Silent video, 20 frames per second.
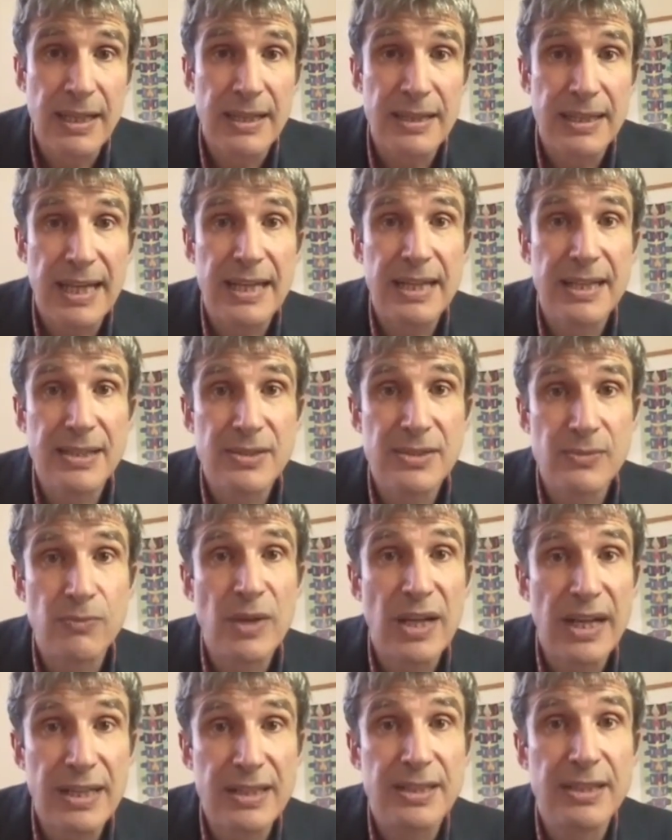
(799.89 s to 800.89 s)
that is
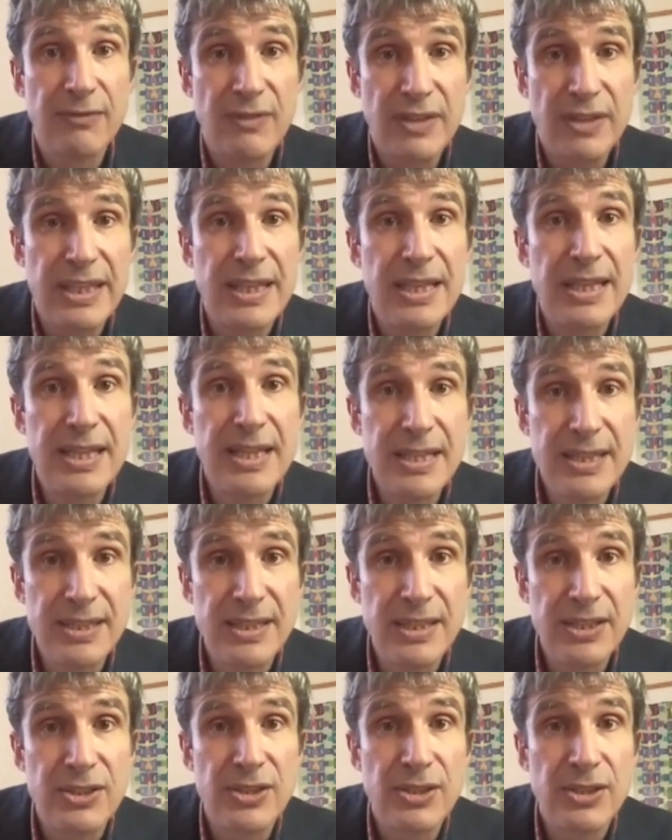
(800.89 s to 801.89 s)
relatively
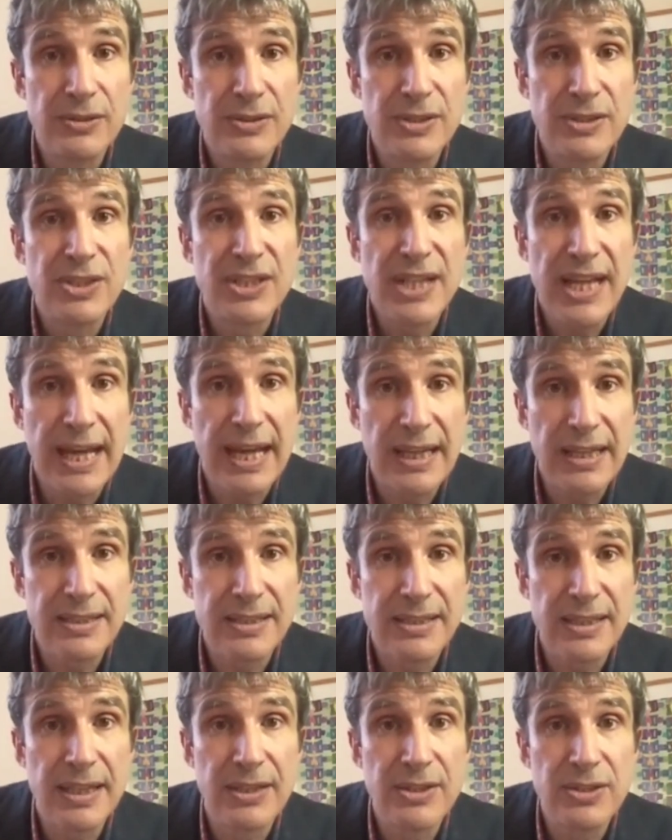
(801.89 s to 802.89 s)
easy to detect
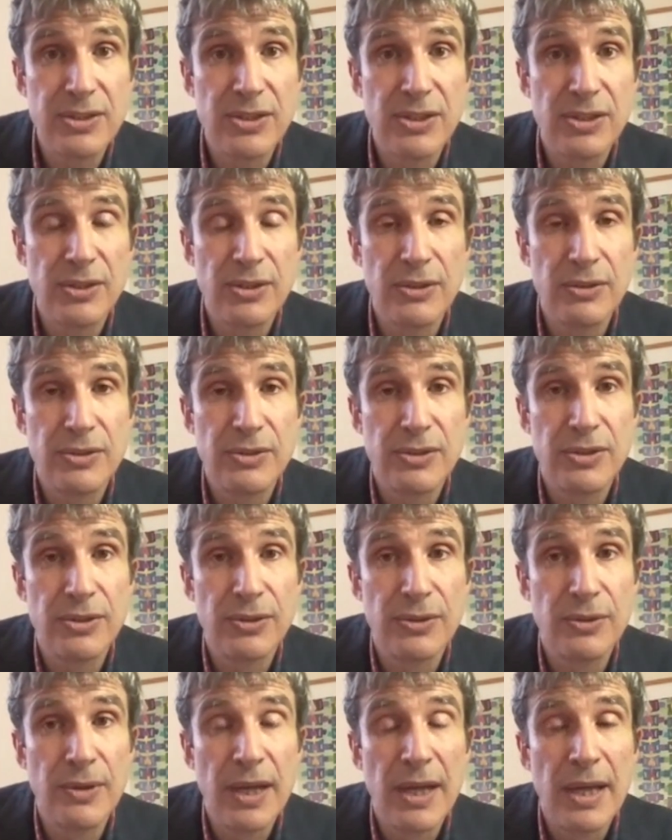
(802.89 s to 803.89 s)
and to,
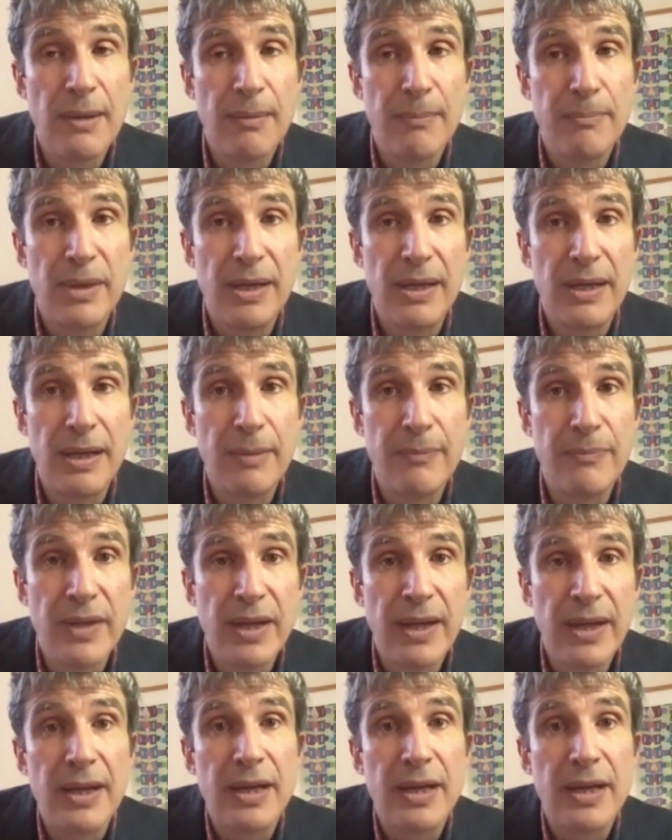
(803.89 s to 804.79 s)
to um,